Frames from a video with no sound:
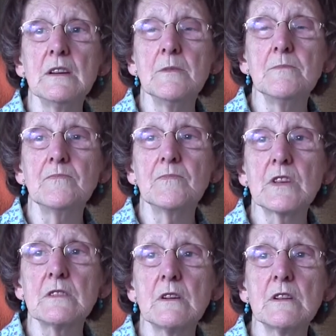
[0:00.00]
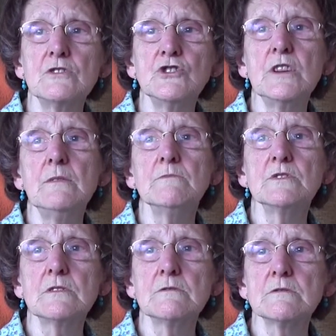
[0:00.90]
Um,
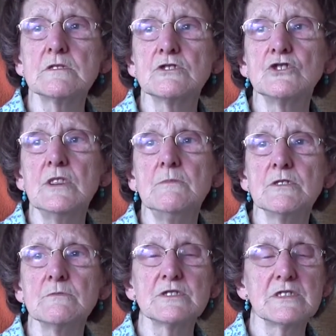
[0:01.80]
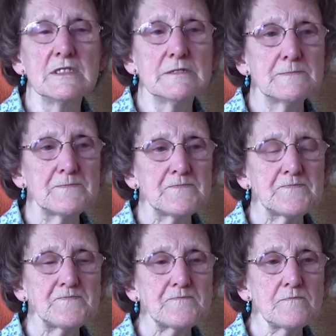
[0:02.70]
James, Dr. James, it was there.
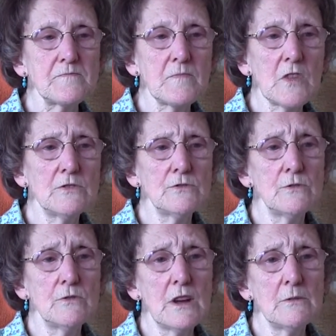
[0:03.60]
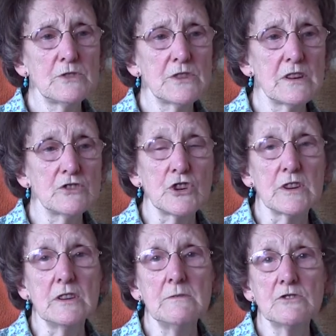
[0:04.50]
And so that was a
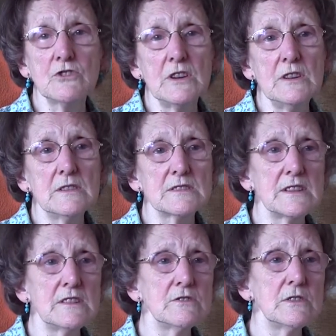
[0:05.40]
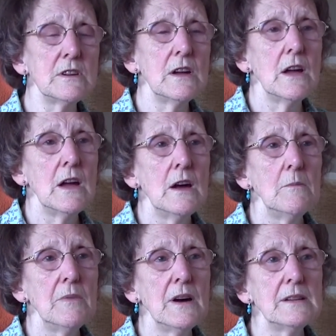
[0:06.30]
journey a train, etc.
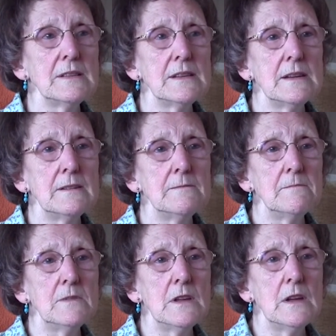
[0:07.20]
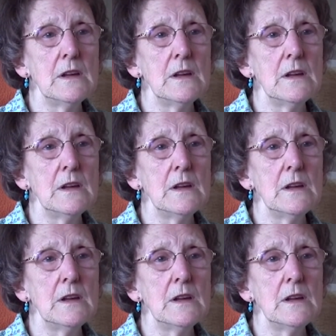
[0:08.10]
But um,